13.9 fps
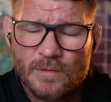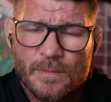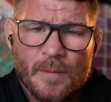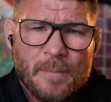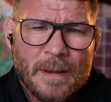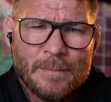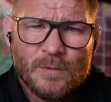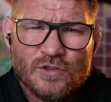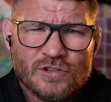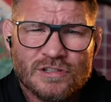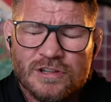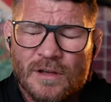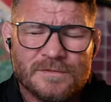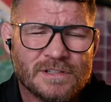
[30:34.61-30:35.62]
But people
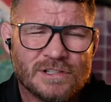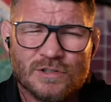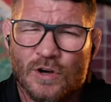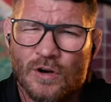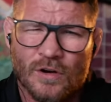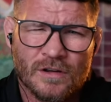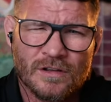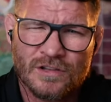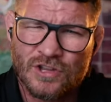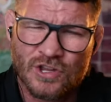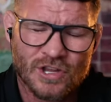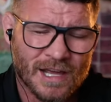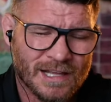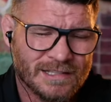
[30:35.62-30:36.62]
just love to talk
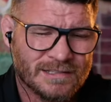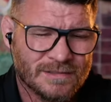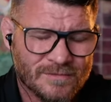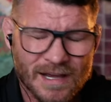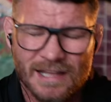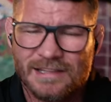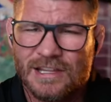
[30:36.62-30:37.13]
shit, right?